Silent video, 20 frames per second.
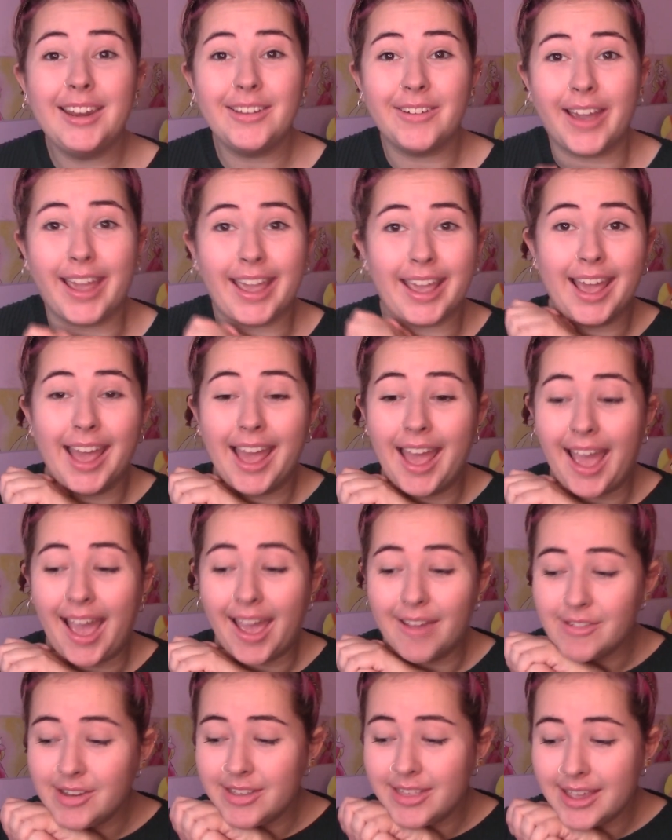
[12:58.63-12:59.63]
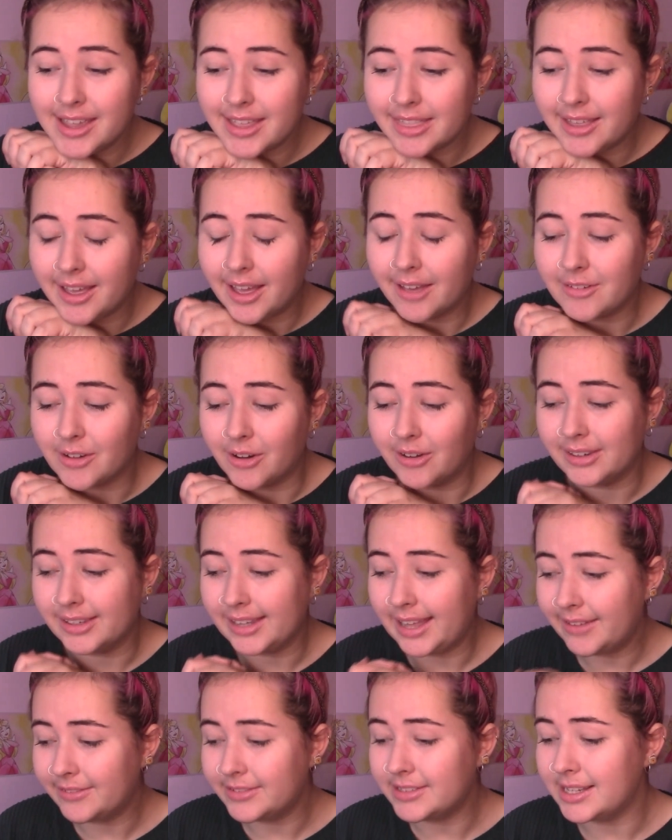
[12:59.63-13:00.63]
Anyway, everything that I've got
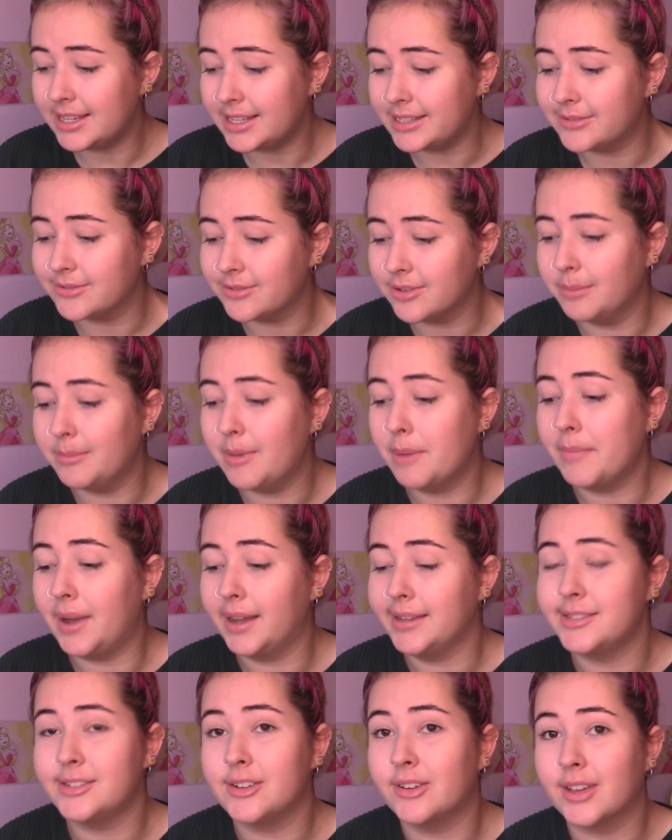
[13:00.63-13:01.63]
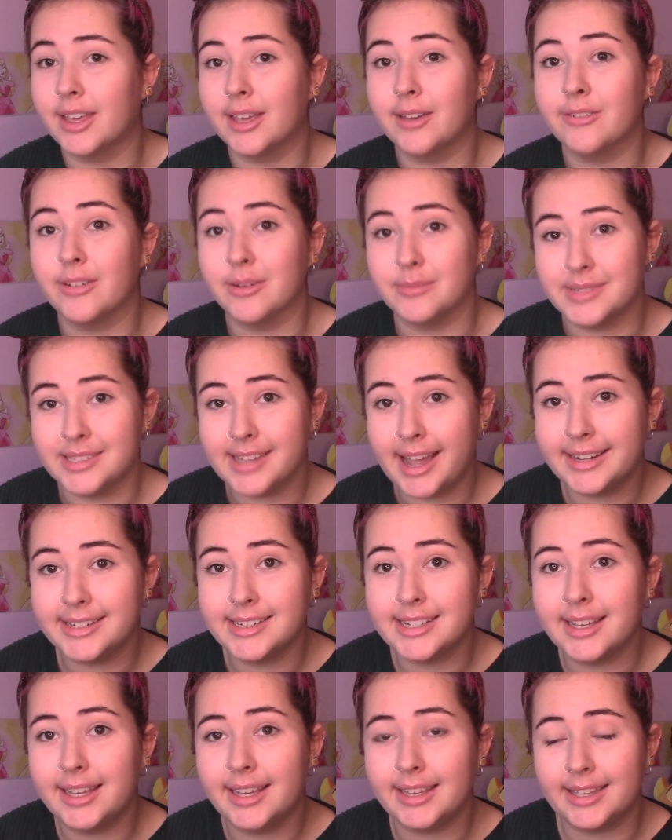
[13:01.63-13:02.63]
left is from my stocking from
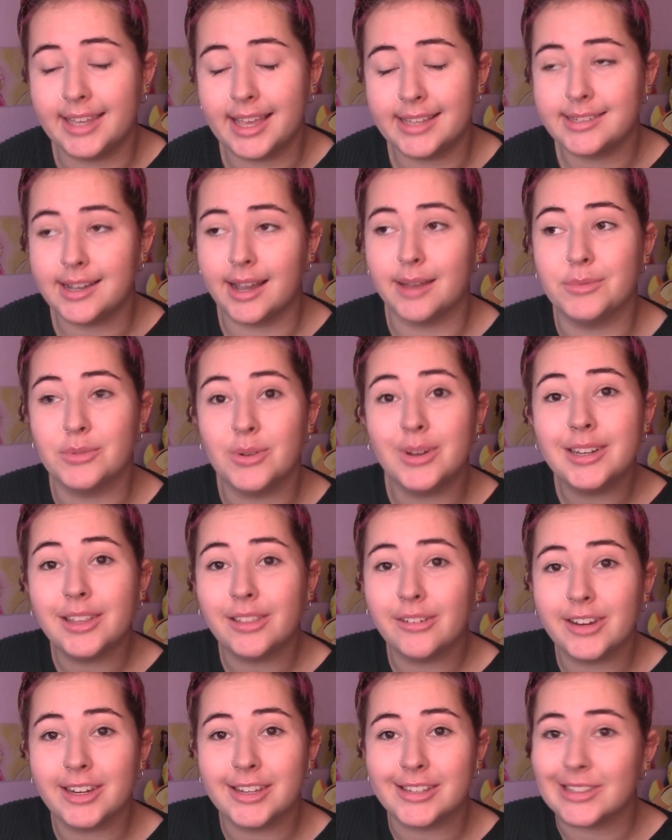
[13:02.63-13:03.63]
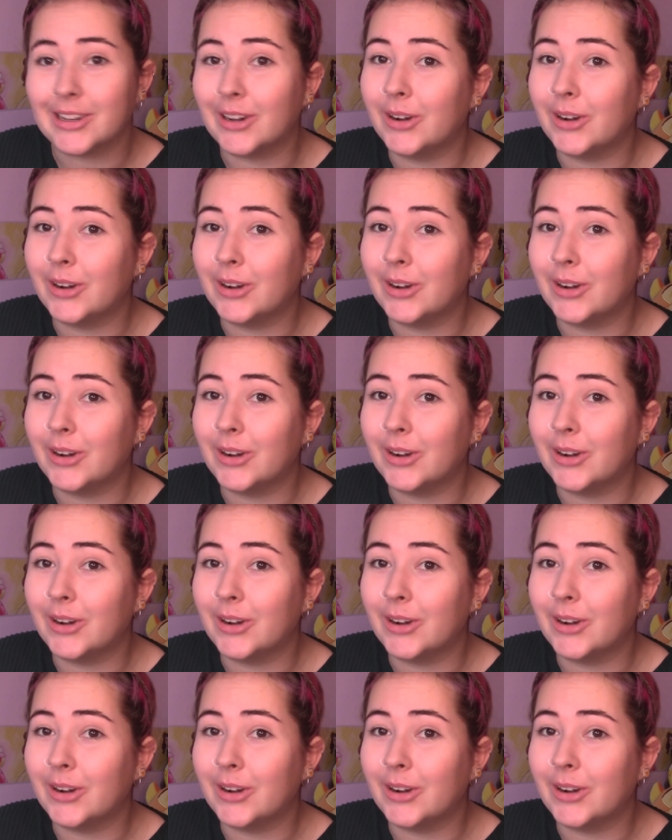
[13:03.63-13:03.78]
Santa. Yes, I am twenty-three years